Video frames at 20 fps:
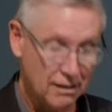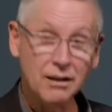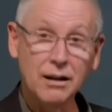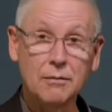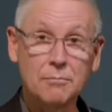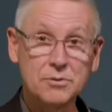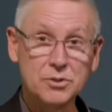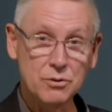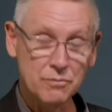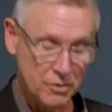
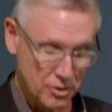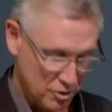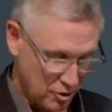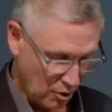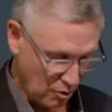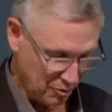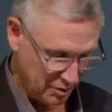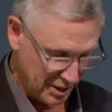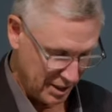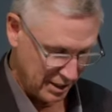observers
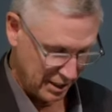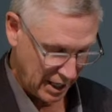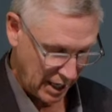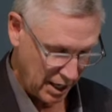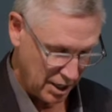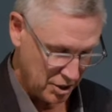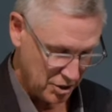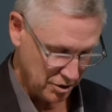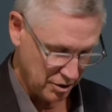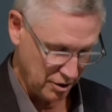only
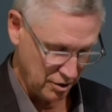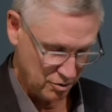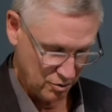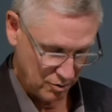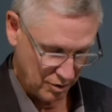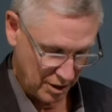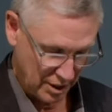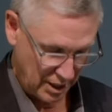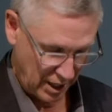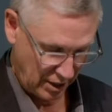occasionally drew
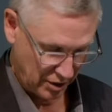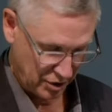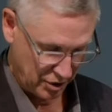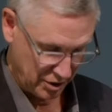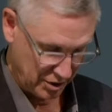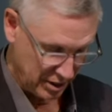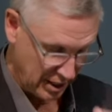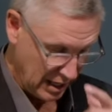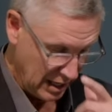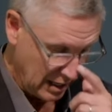
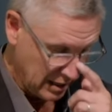connections